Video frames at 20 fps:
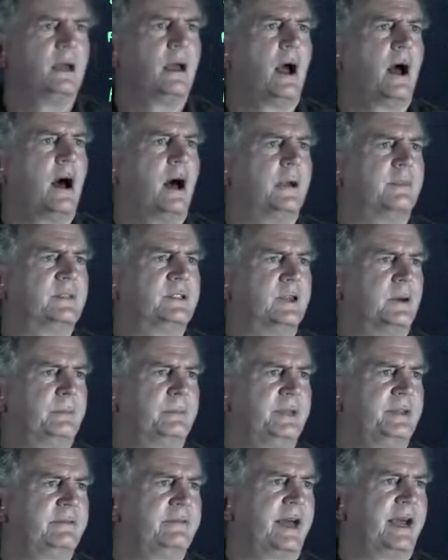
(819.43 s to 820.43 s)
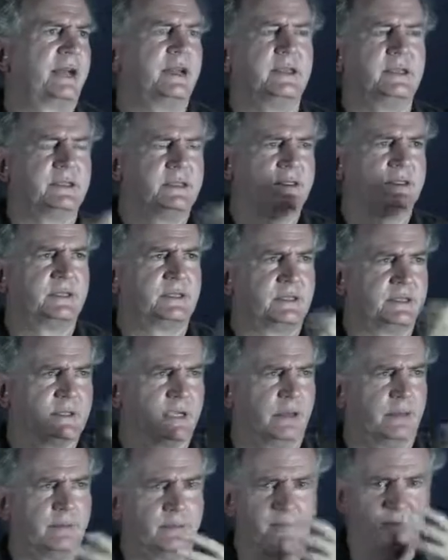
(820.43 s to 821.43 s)
Um, so vec is
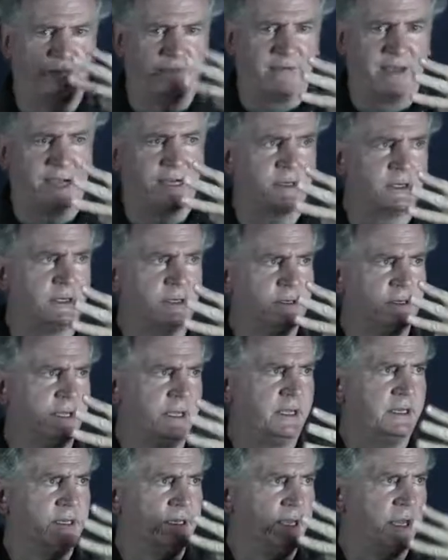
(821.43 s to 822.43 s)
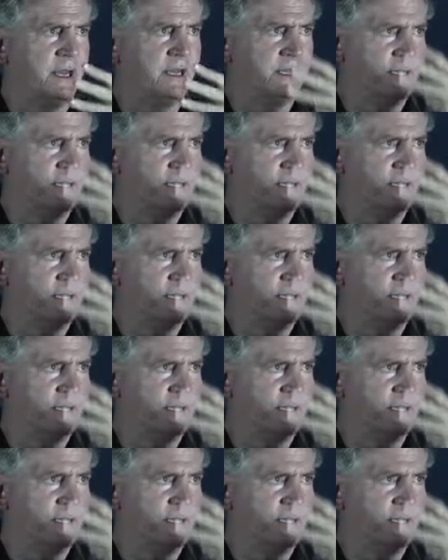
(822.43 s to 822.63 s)
some vector in, uh,